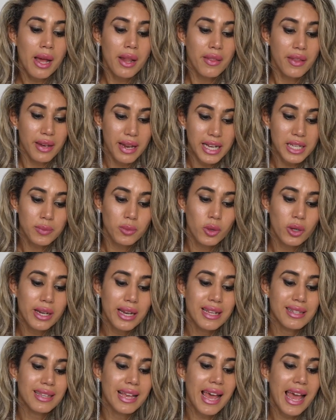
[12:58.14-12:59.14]
The next point
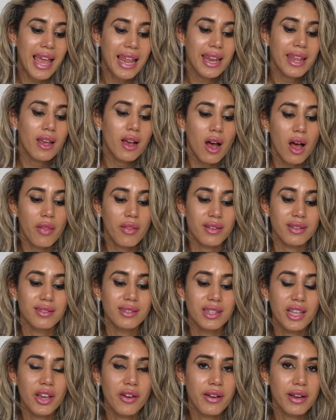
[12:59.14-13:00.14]
is any other
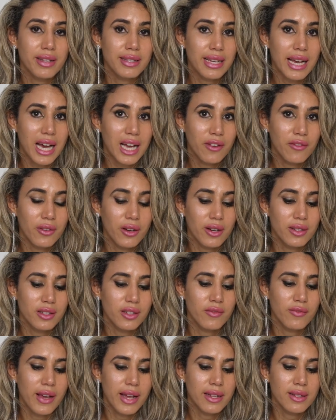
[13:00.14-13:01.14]
serious adverse
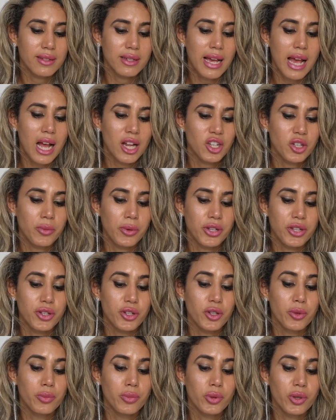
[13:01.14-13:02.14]
event attributed
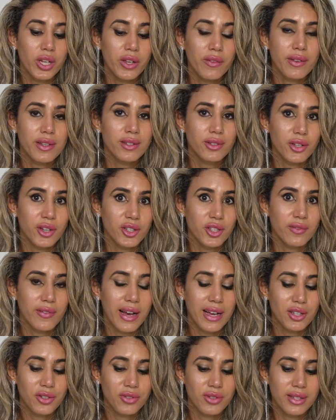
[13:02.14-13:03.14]
to a previous dose of
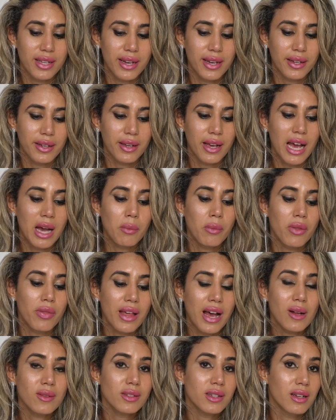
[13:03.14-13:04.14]
AstraZeneca and
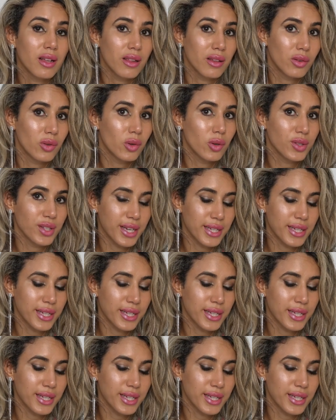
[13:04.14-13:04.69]
without another cause